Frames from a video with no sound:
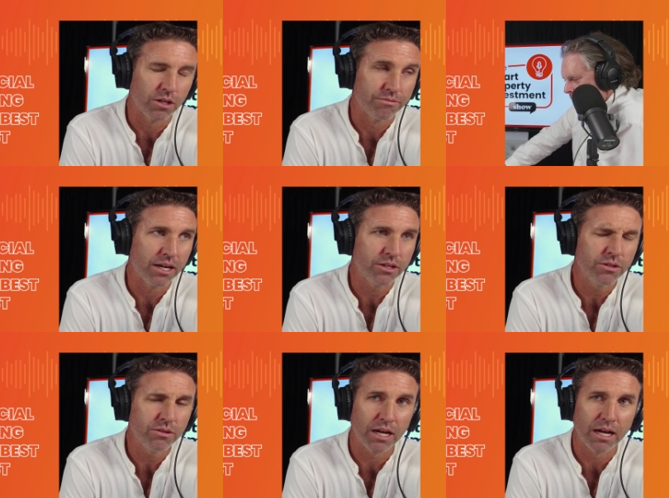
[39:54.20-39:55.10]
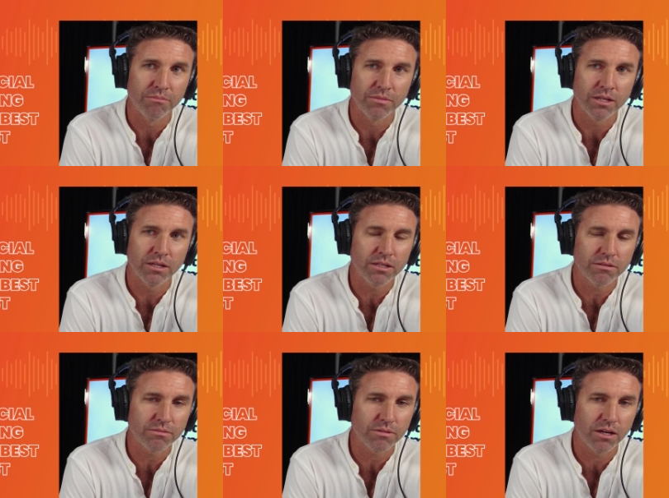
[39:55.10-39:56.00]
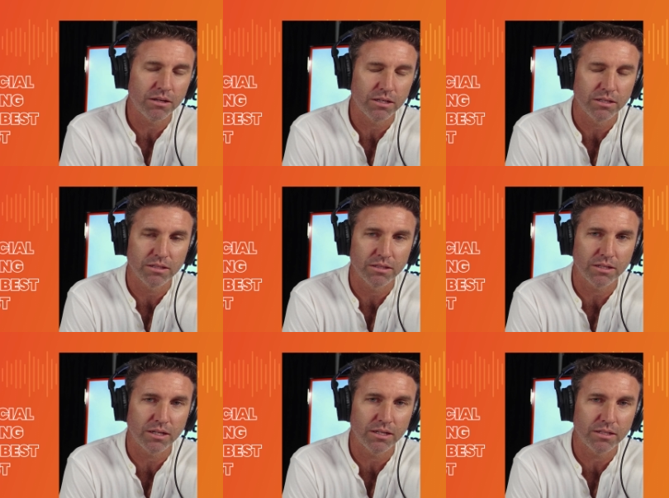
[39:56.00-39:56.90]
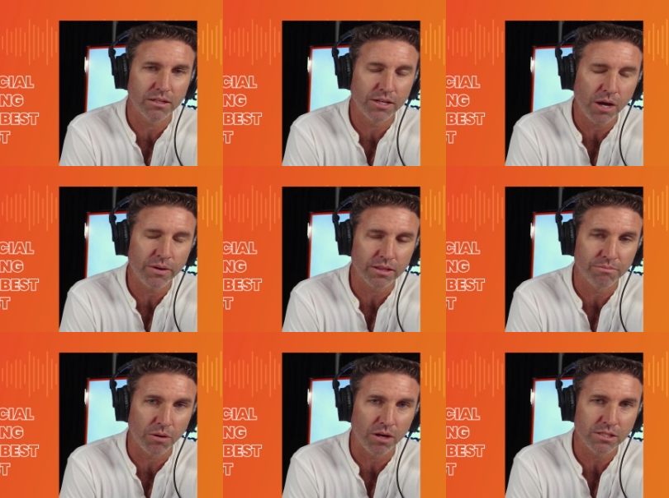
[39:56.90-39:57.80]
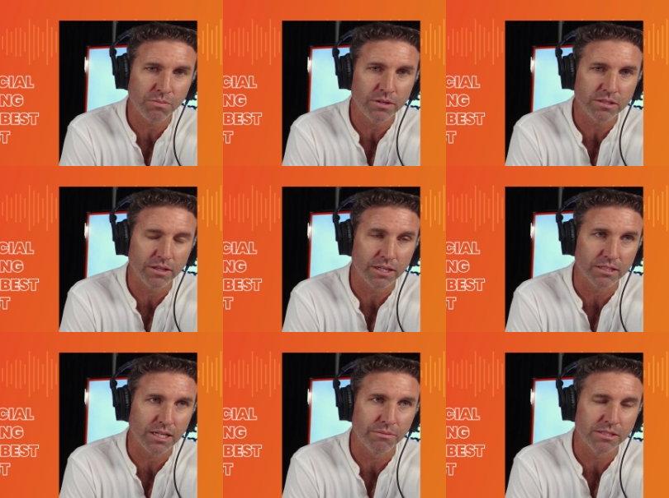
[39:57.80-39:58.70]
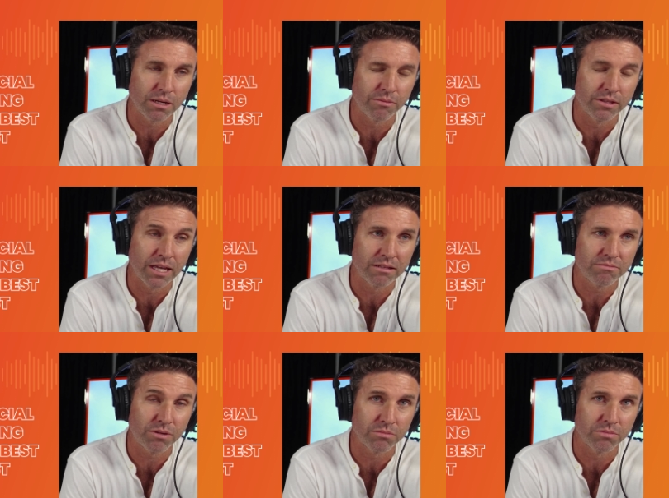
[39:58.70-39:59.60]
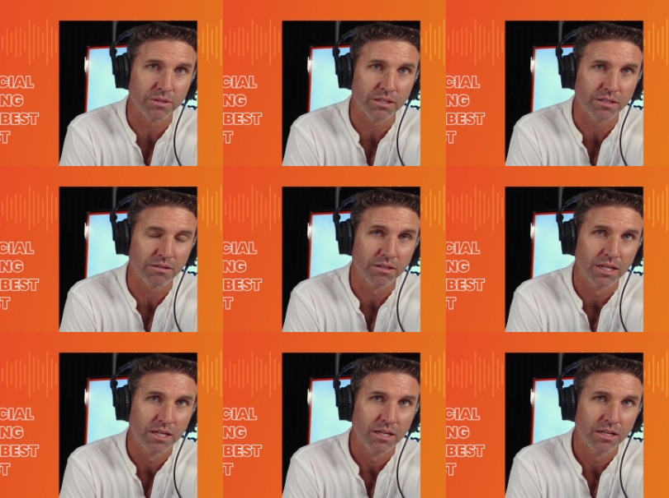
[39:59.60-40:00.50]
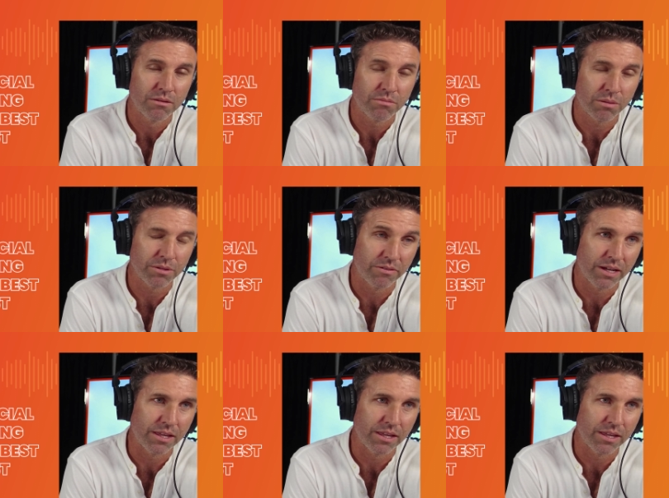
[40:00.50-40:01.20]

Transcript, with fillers: yeah. Dollar value. Um, yeah. it, uh, knowing the price points, I think it's going to be somewhere in that probably probably